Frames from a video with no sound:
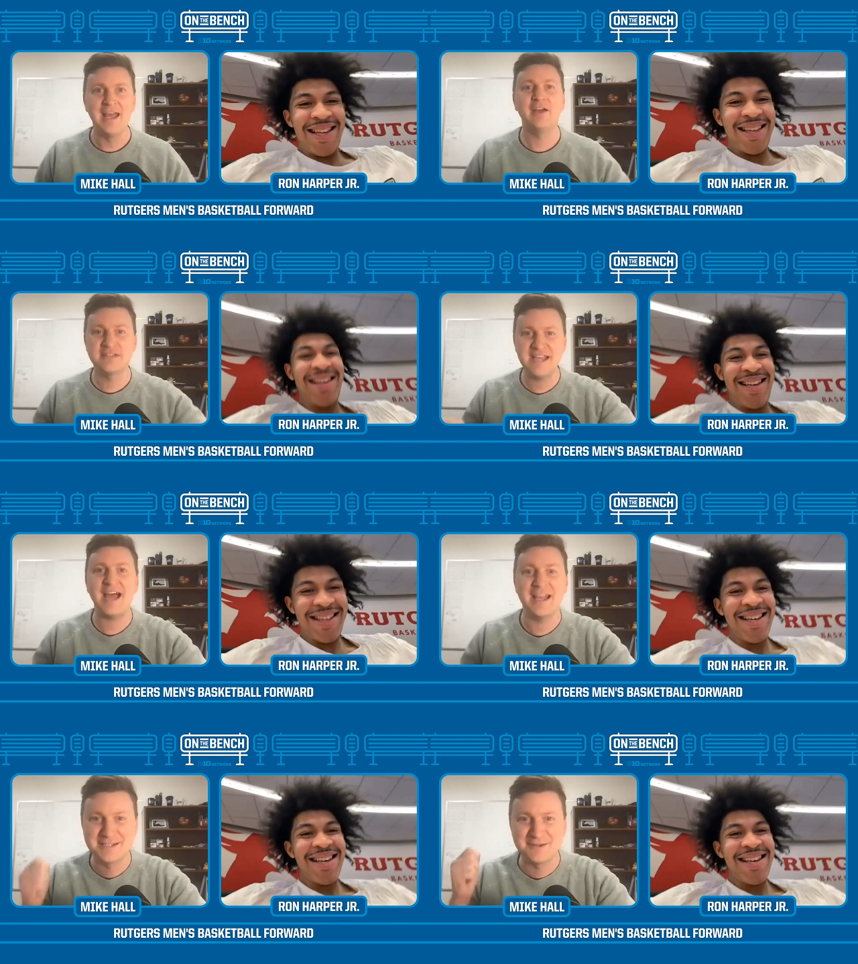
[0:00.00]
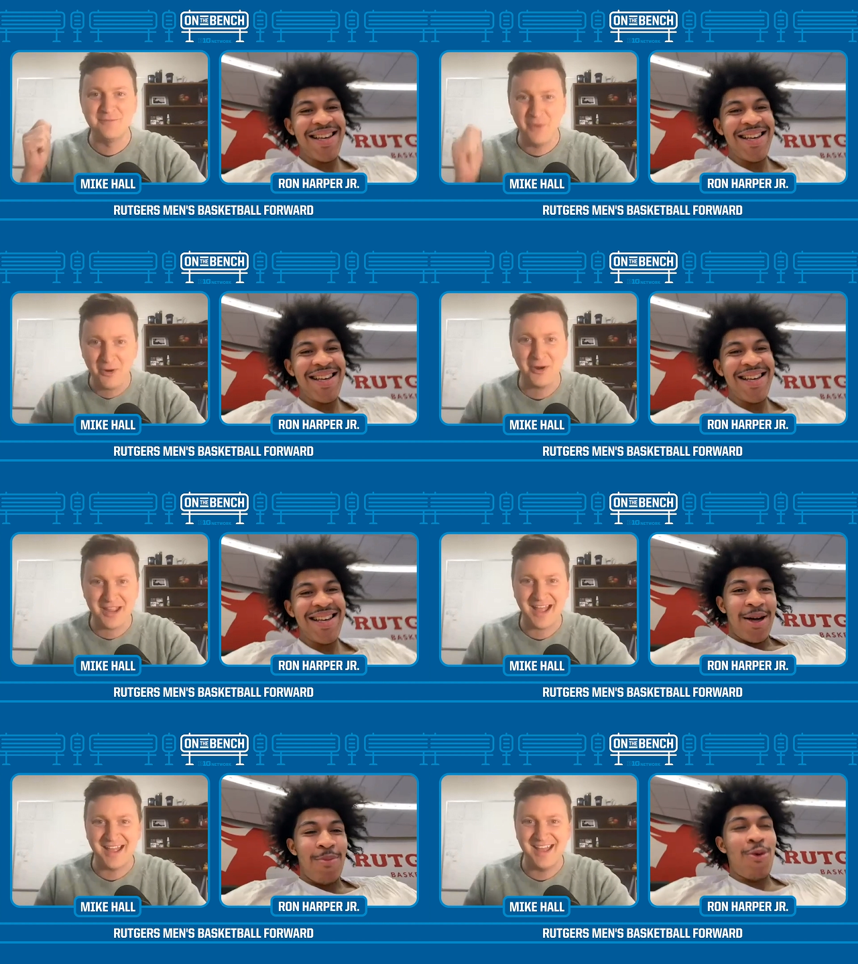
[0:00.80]
Speaker 1: He goes, "Yeah, it's A Amorie,
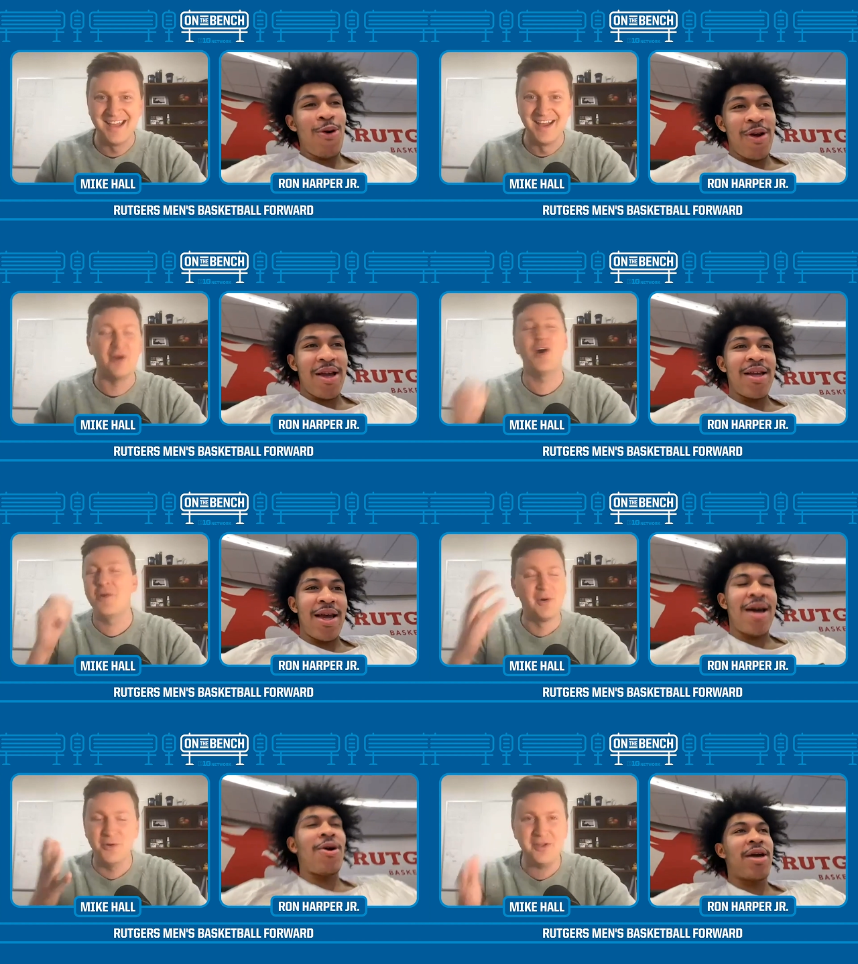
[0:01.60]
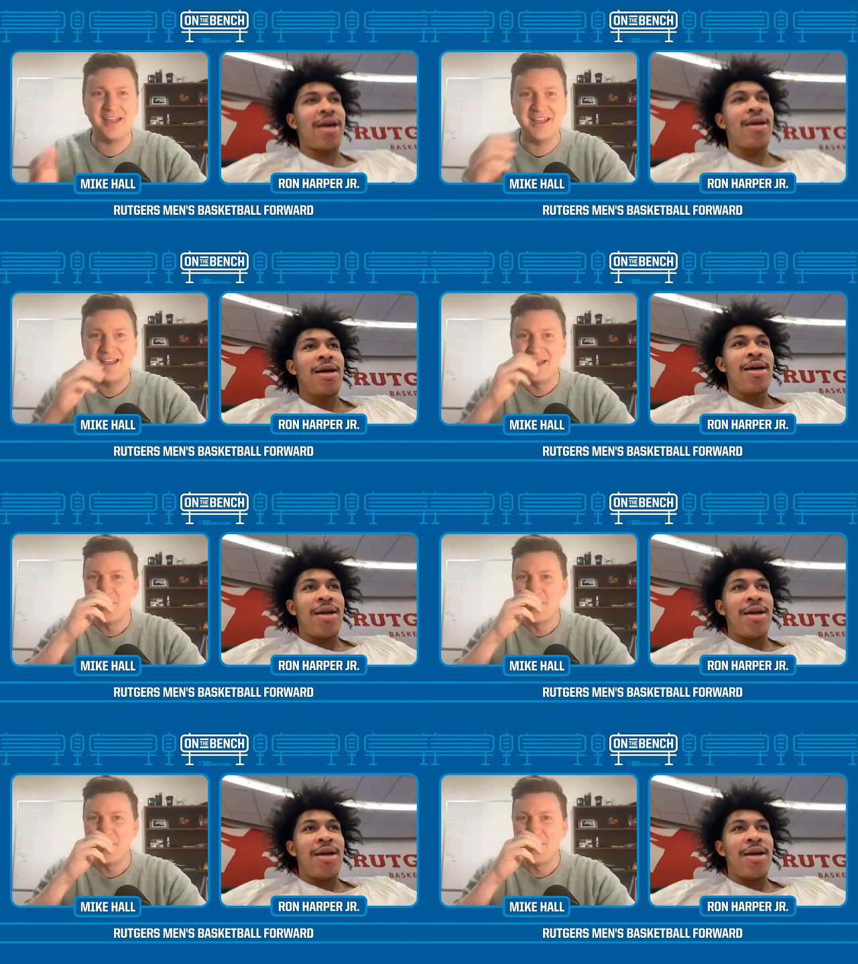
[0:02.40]
yeah, okay.